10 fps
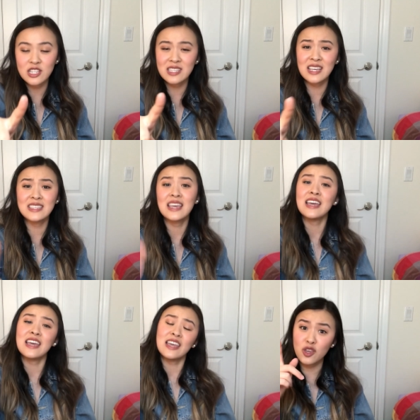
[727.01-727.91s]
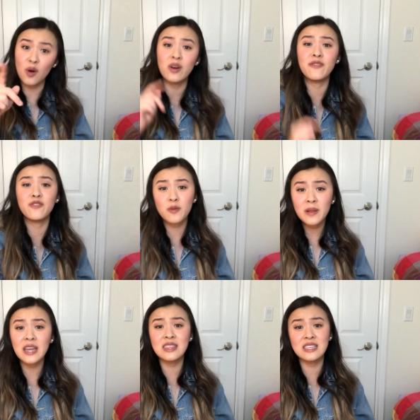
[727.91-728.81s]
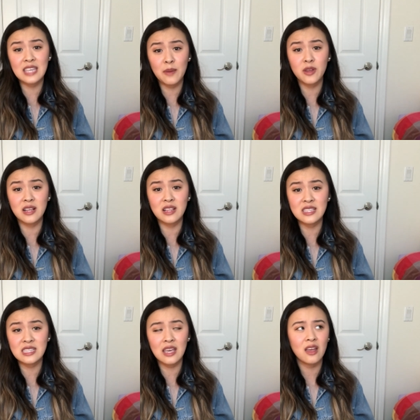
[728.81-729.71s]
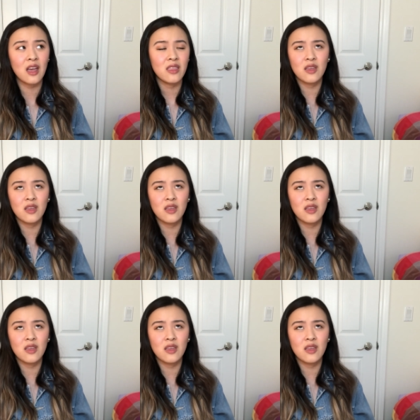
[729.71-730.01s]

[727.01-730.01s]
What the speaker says: She says, yo, if you're playing this game on a clean slate,